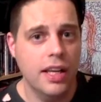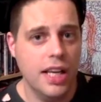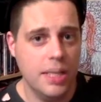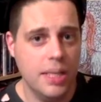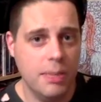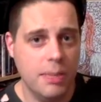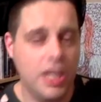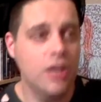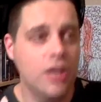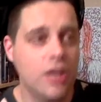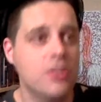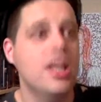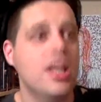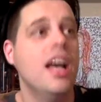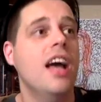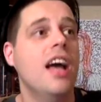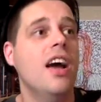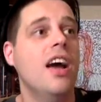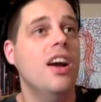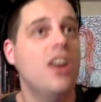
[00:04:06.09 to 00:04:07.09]
It's because
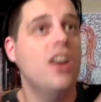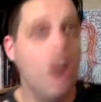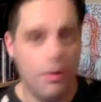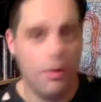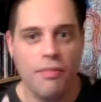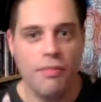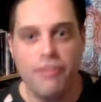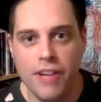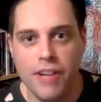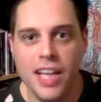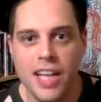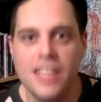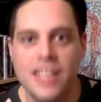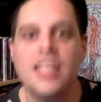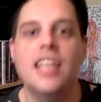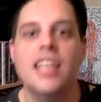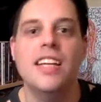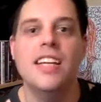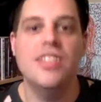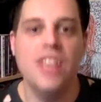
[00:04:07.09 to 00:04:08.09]

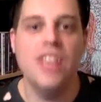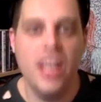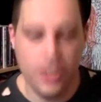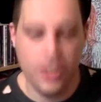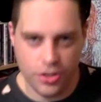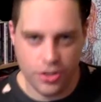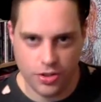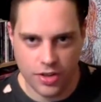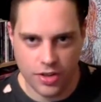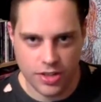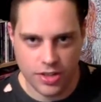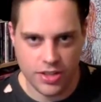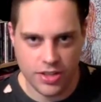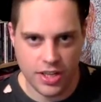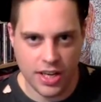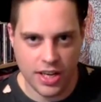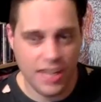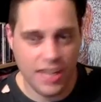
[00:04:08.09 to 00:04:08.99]
conflict is interesting.